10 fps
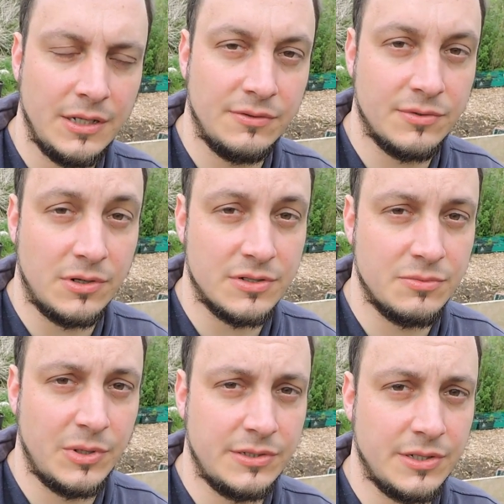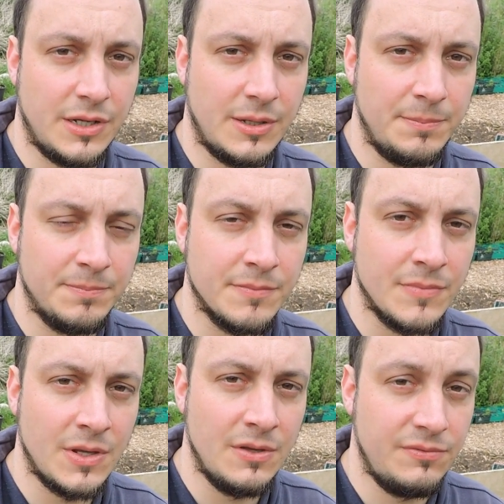Of course, with um,
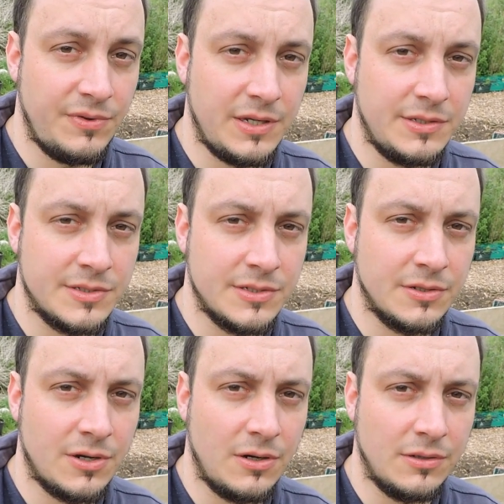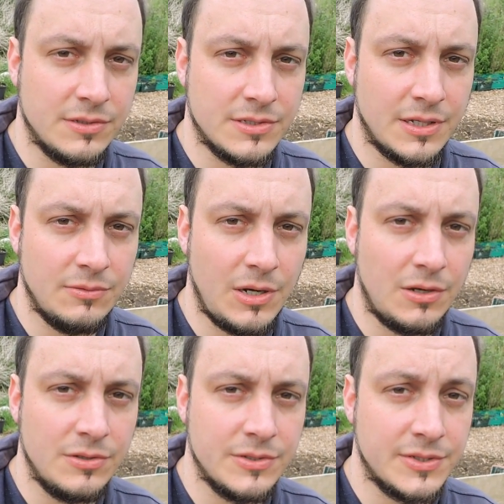figs, currants and
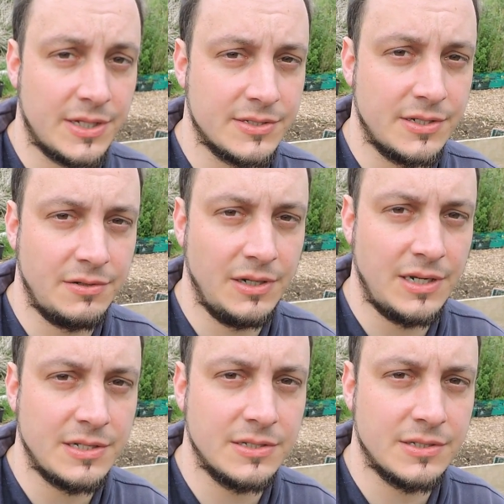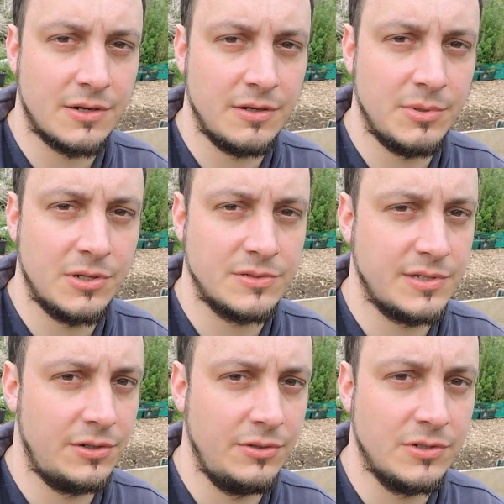willows, that's not really necessary because
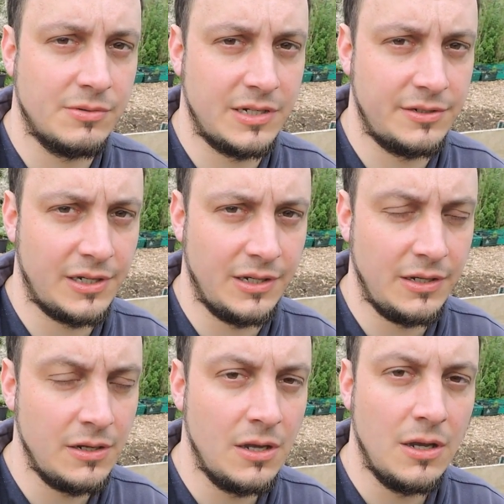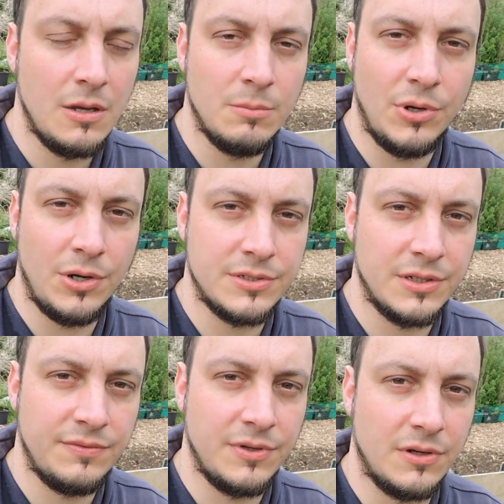they root quite readily, but
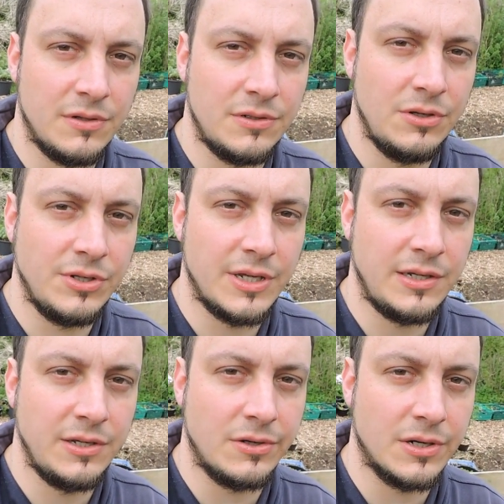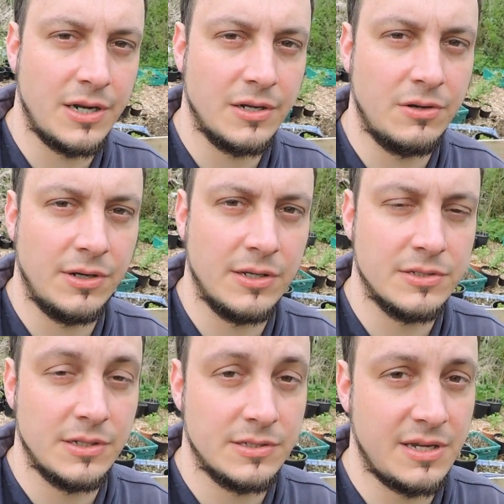if you're rooting any other kind of
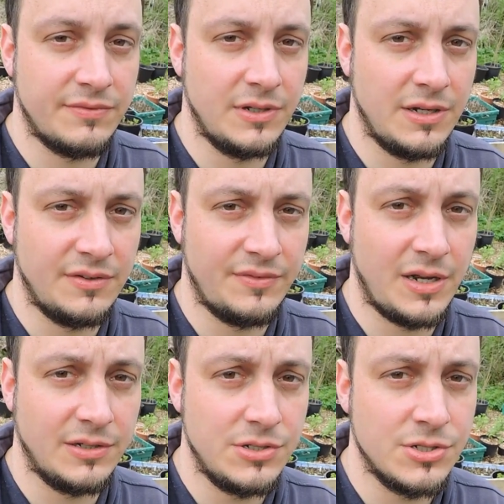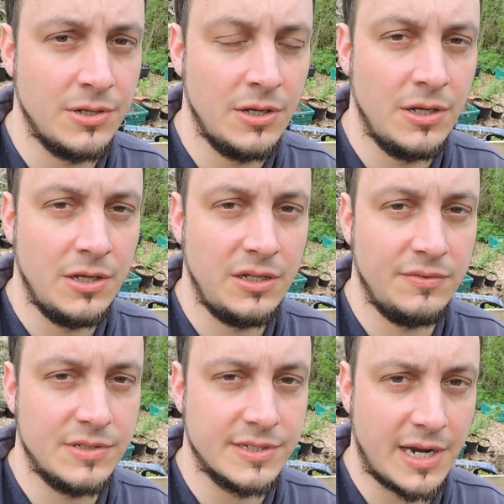cuttings, it's definitely an advantage,
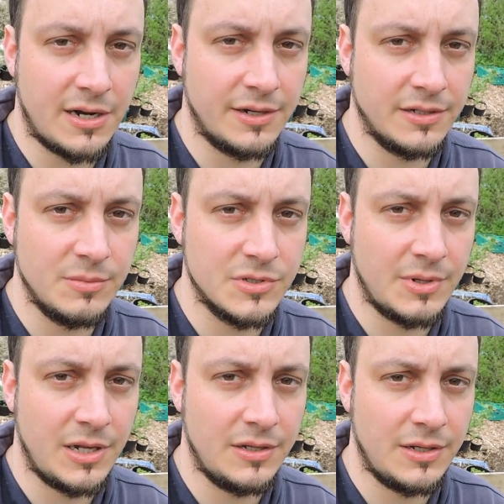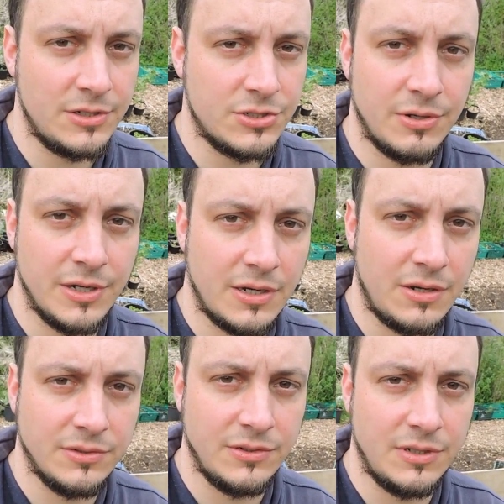even scarring them as well. I'll show you now
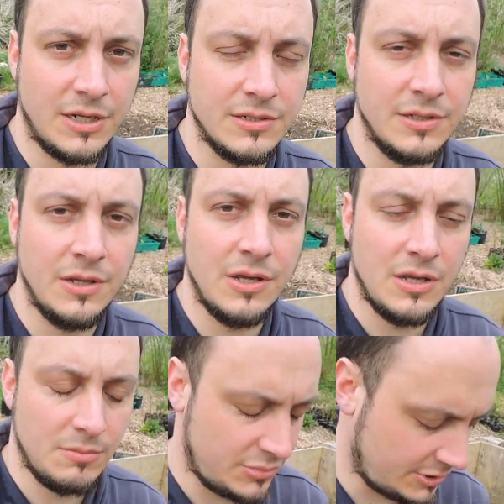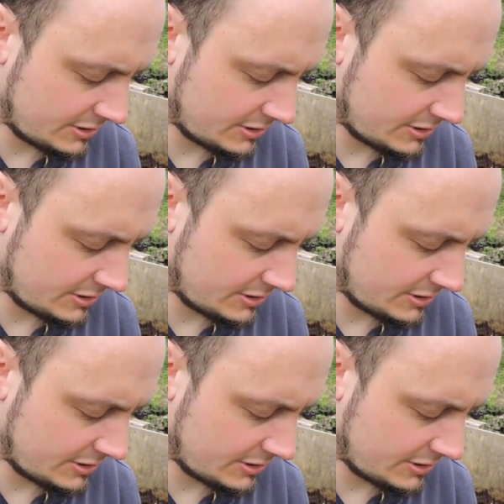how to do that, but